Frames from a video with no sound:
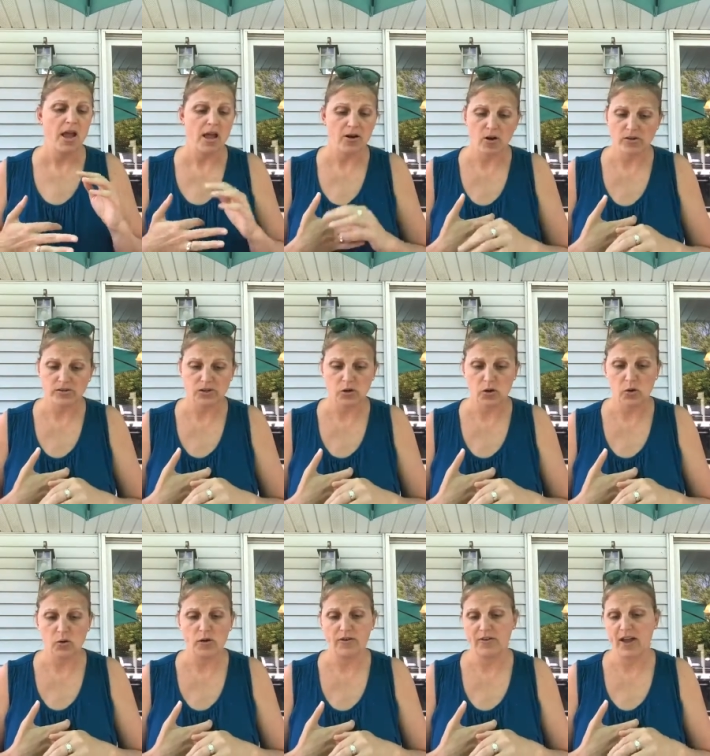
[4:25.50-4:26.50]
And
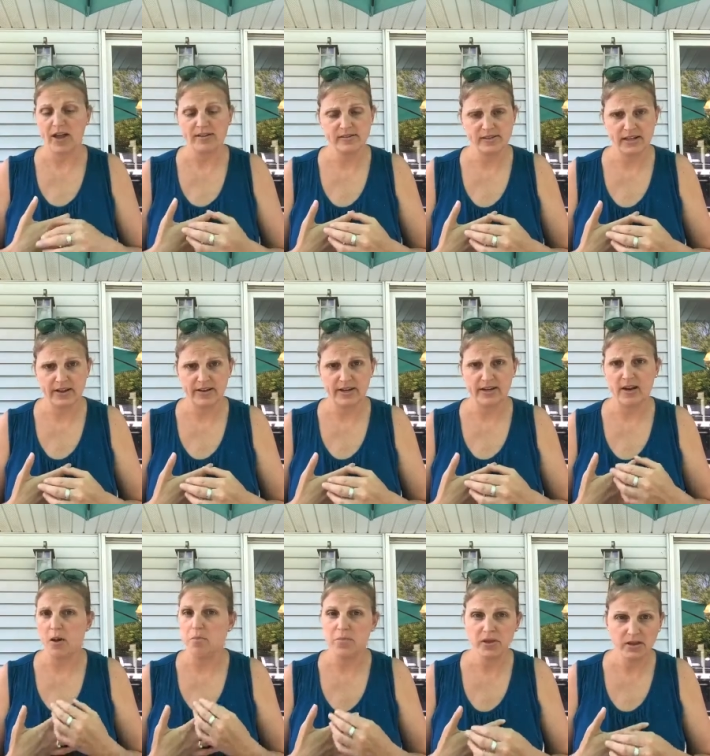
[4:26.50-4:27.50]
also, if I hadn't said it
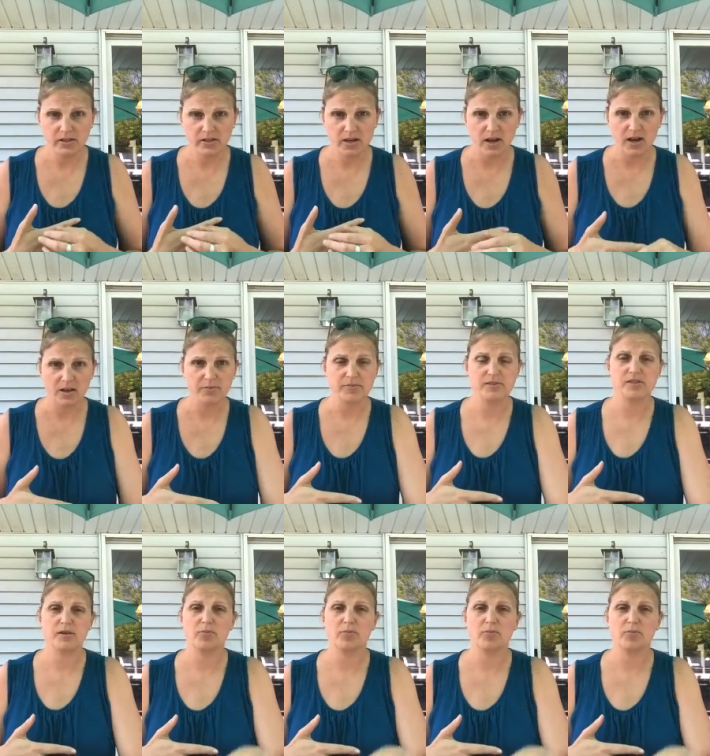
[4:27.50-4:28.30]
a million times,